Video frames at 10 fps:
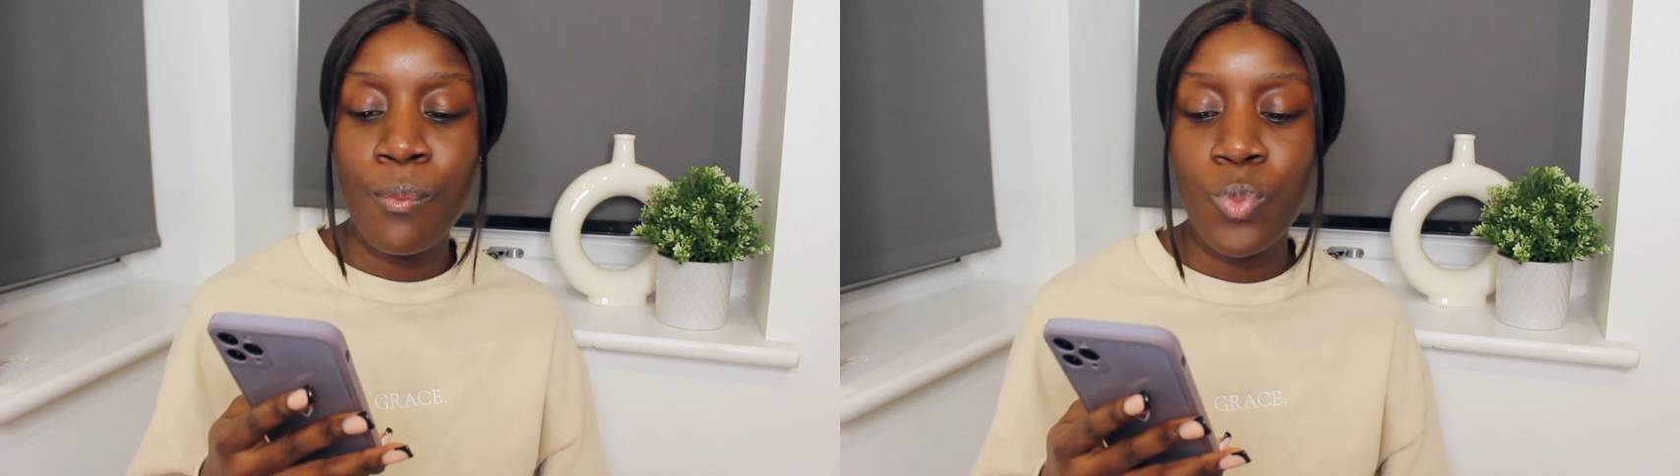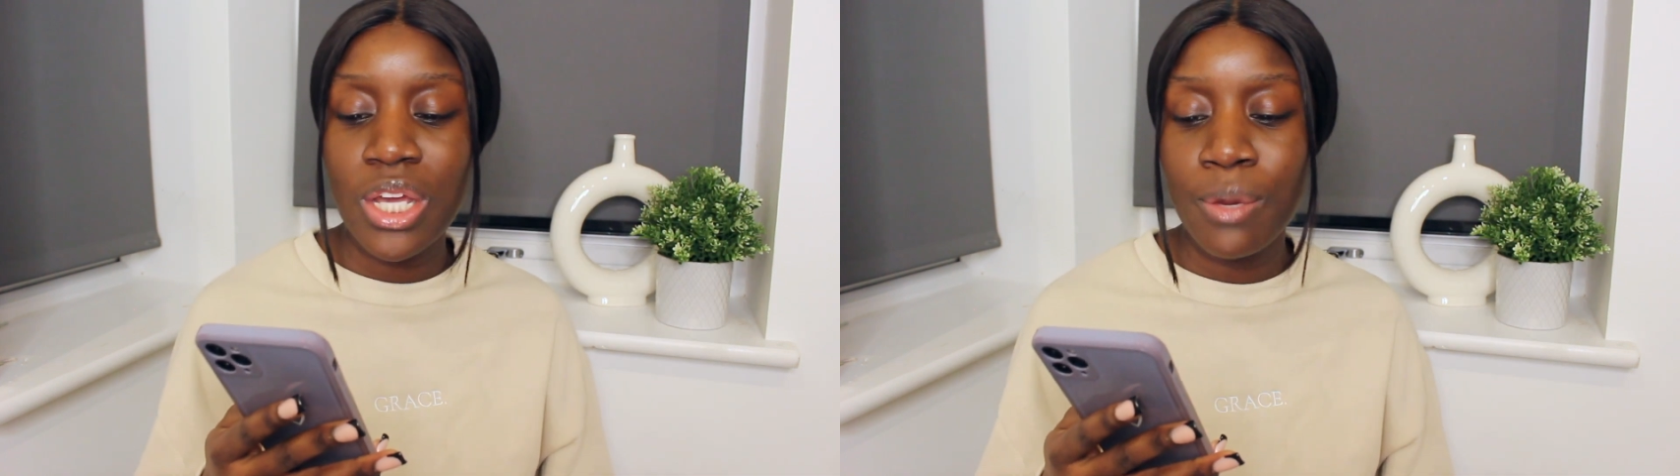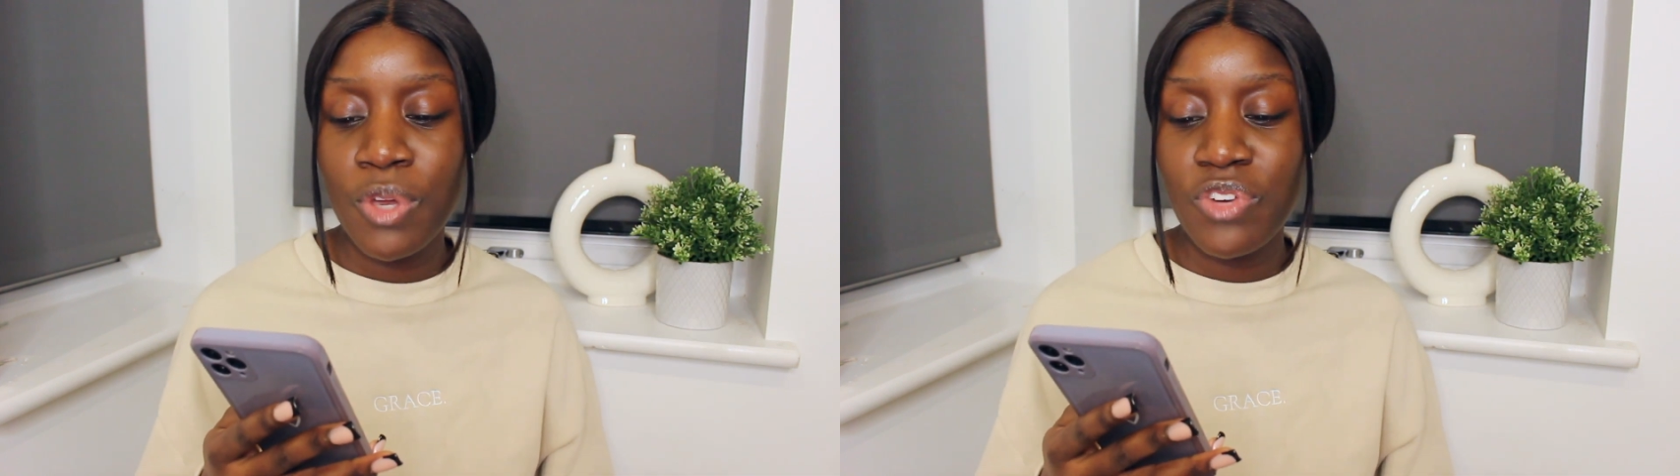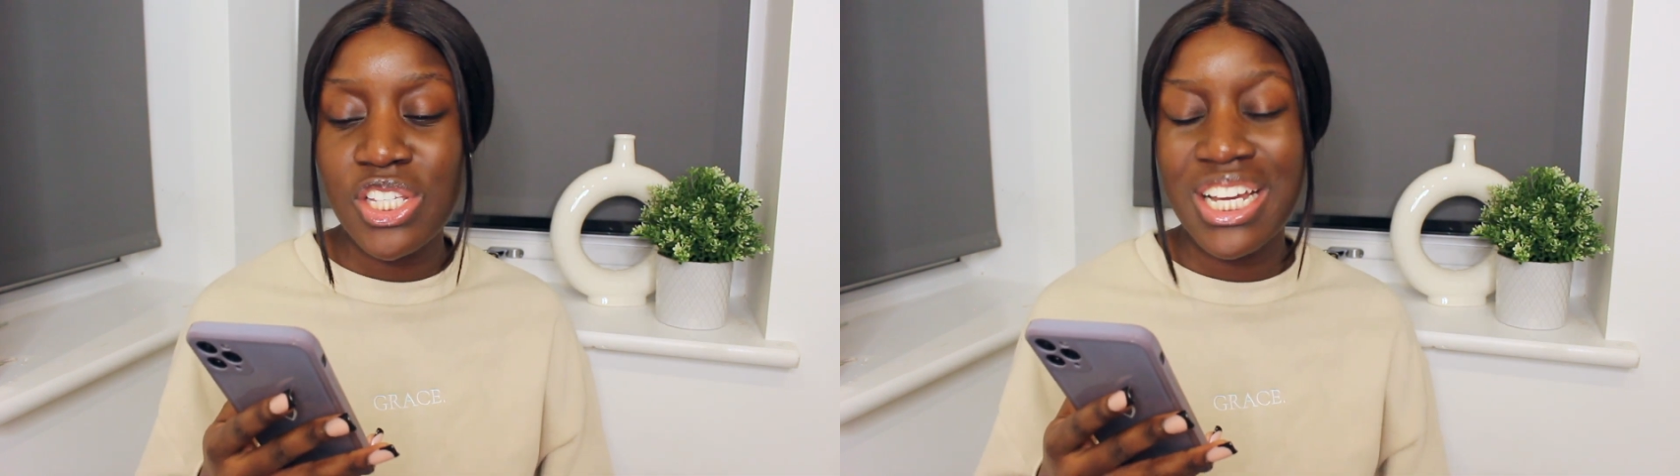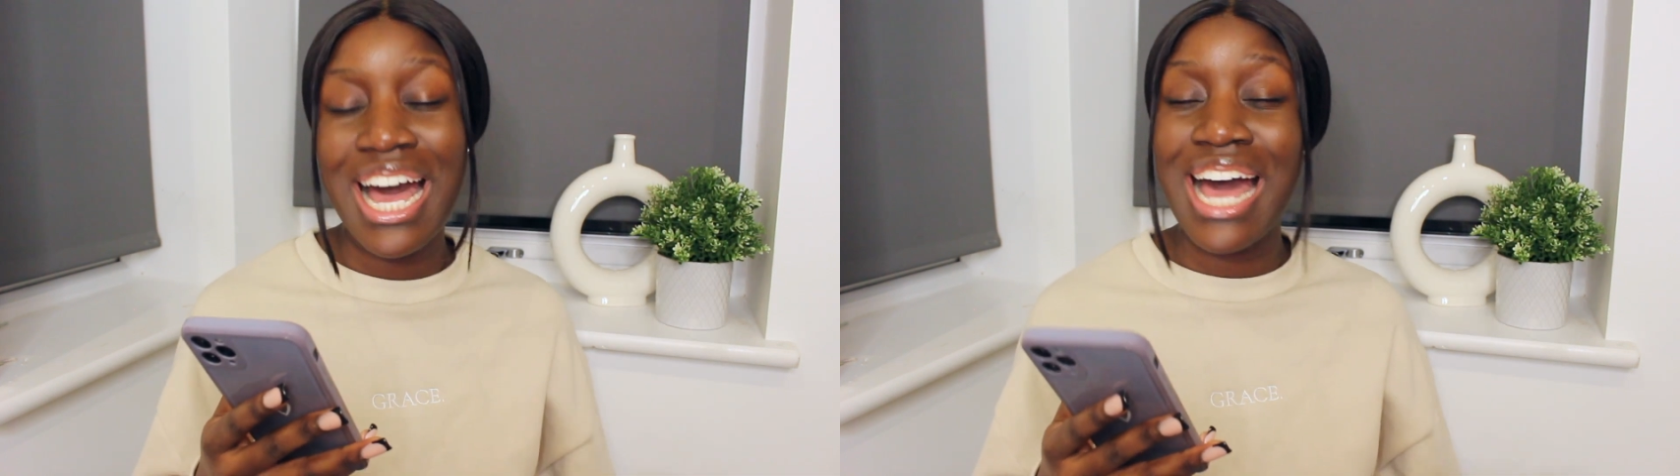We can move on
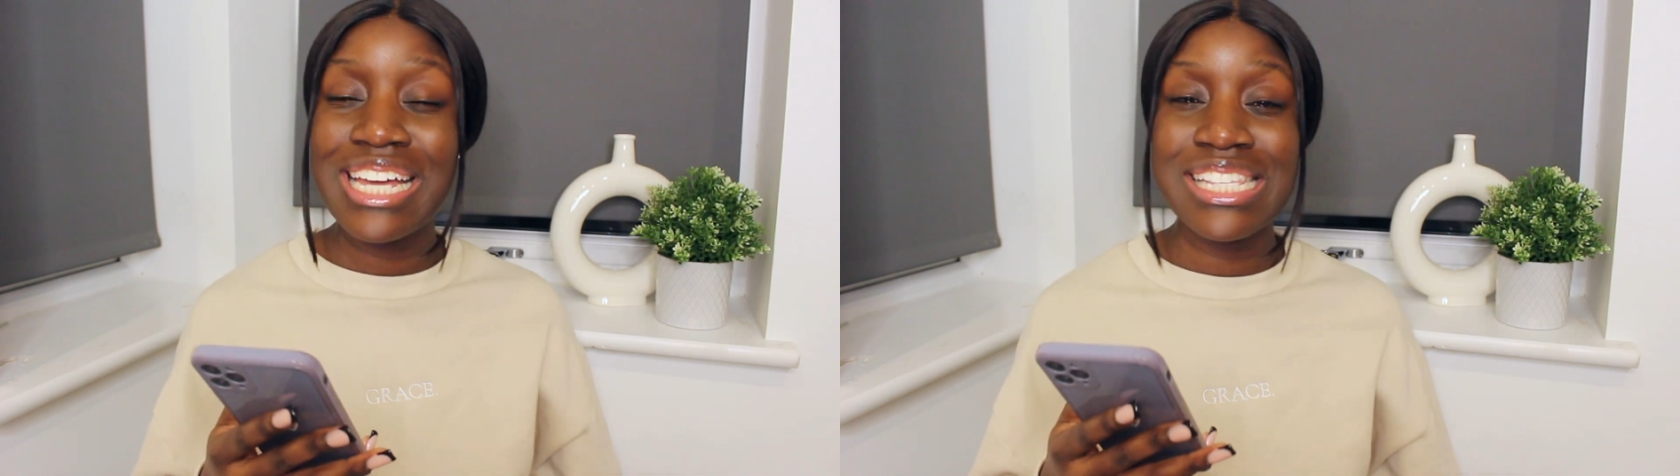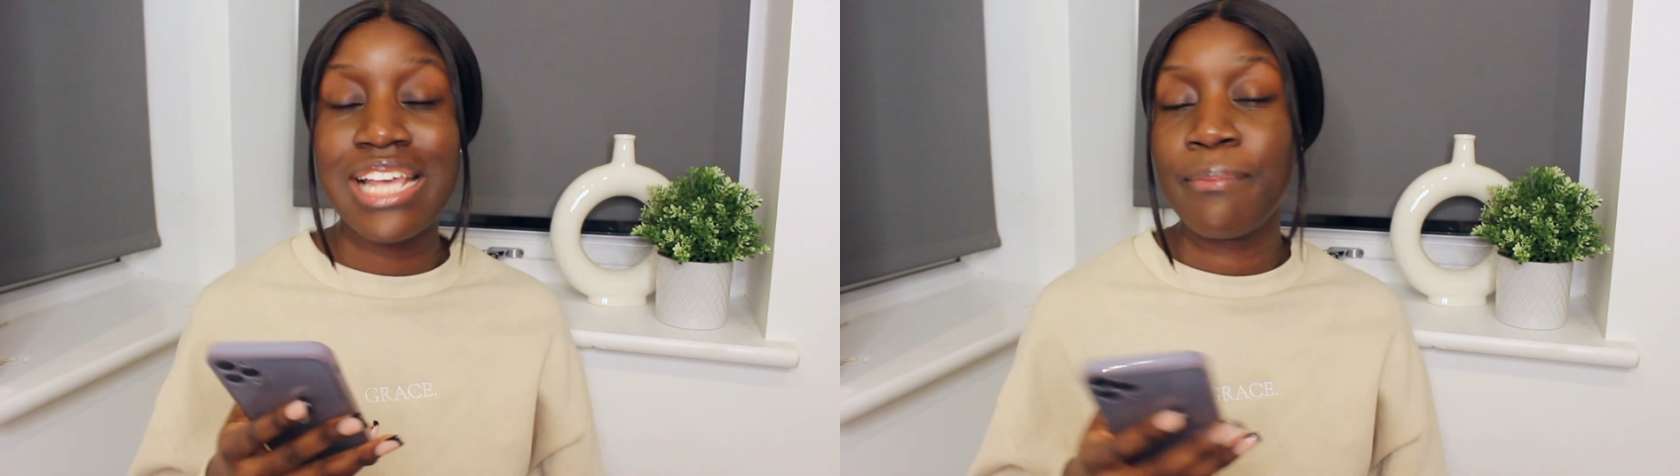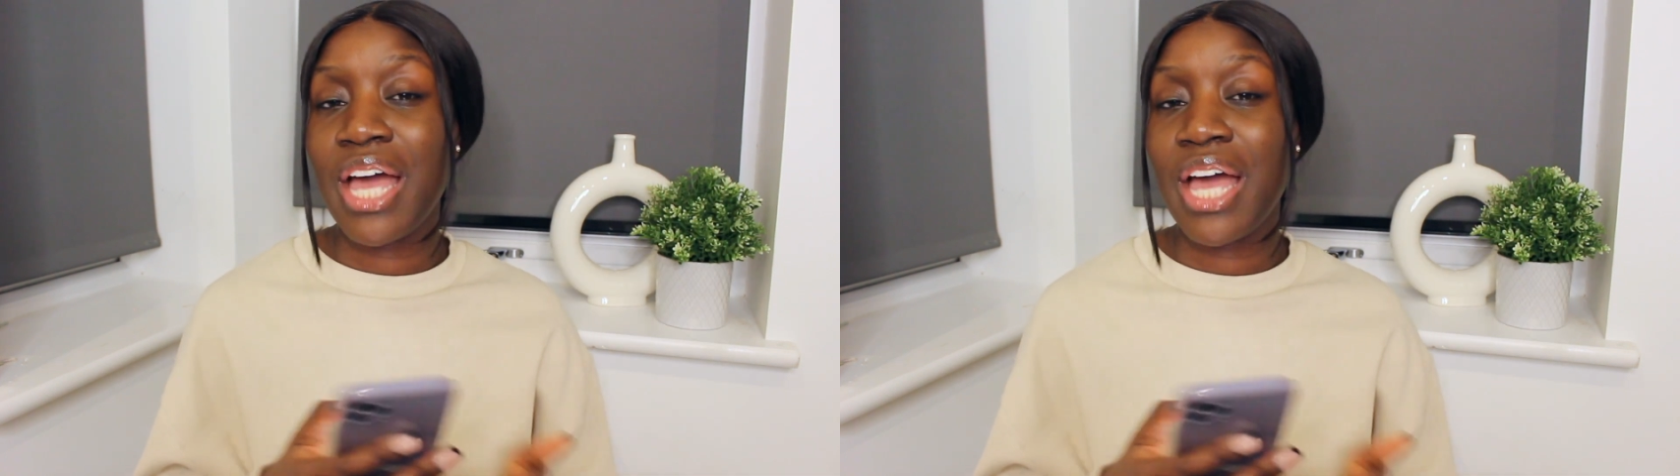to Kai and Sammie